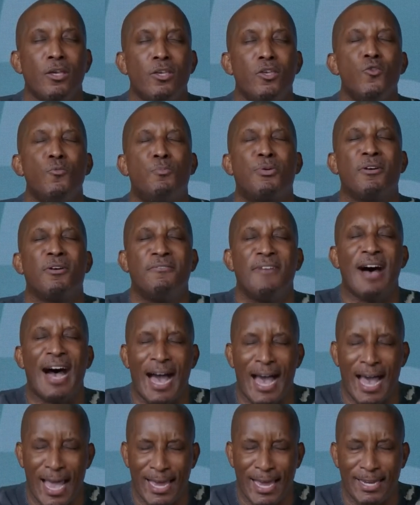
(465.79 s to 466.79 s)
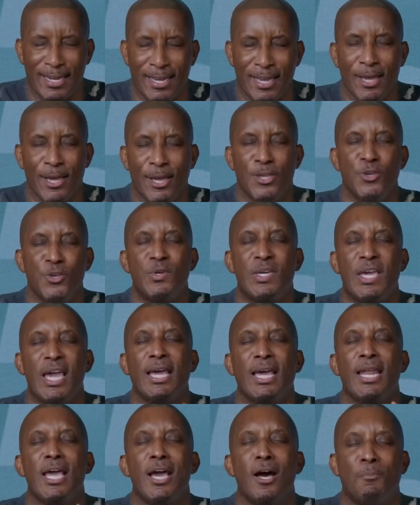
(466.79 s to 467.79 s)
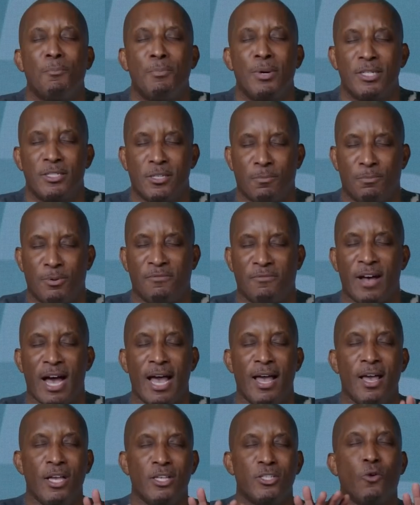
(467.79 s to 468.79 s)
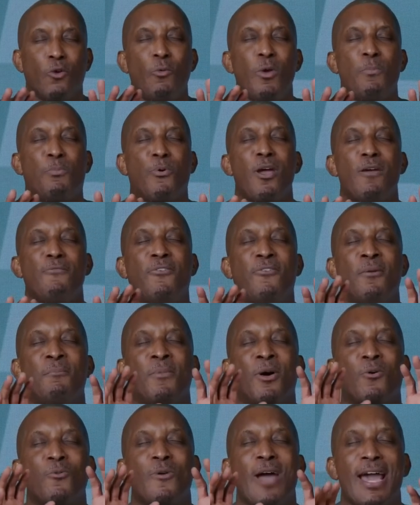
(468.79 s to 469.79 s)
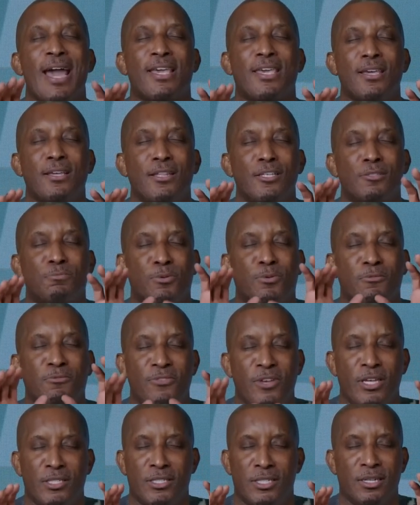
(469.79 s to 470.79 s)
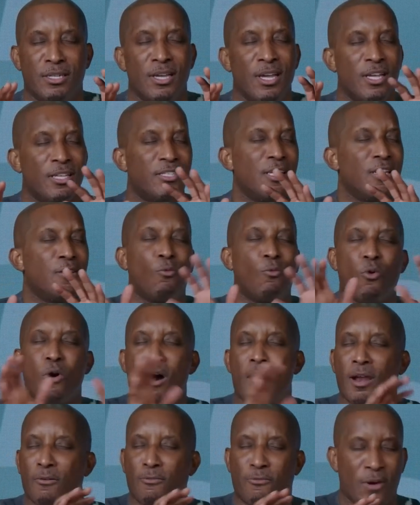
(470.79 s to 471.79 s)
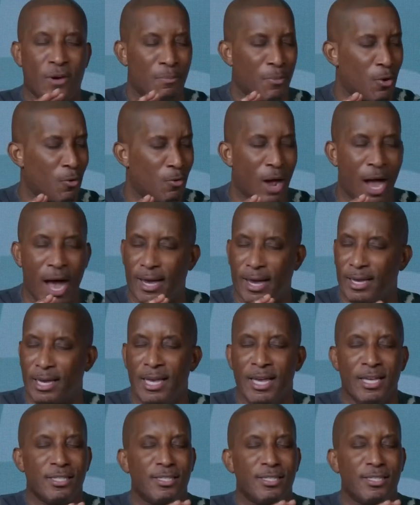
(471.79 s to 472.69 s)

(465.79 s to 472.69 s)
You provide. You can't help but to provide. So we pray for miraculous provision. Send water from a rock.